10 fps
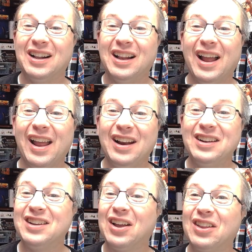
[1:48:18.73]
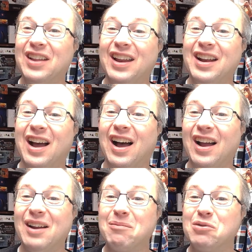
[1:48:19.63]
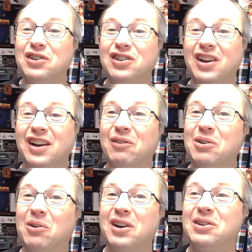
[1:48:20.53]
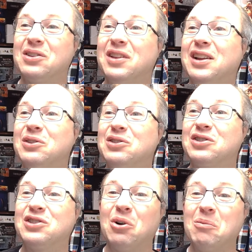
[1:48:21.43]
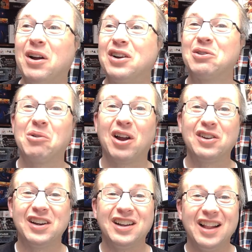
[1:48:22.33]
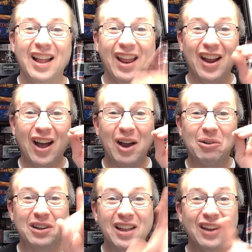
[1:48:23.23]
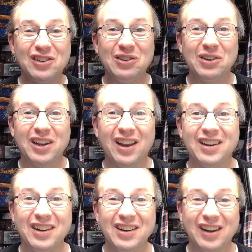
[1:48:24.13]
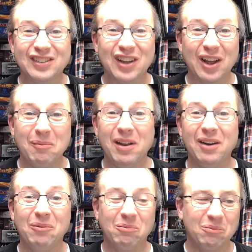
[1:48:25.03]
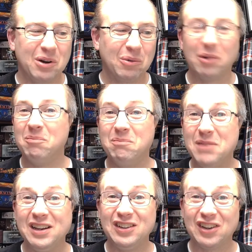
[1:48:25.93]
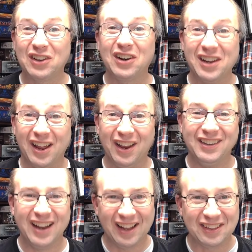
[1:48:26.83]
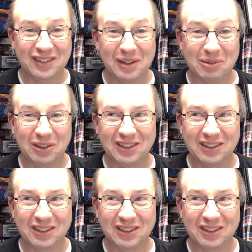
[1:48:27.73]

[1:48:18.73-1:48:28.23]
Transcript: And until then, I appreciate every one of you. Thank you so much for watching, and I will catch you again next time, and we will meet each other again at the table.